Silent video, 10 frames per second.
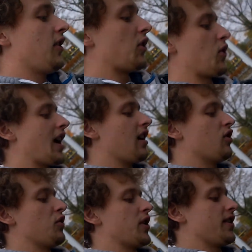the
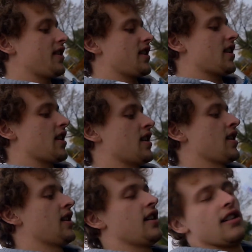regular ones,
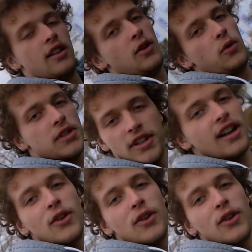which I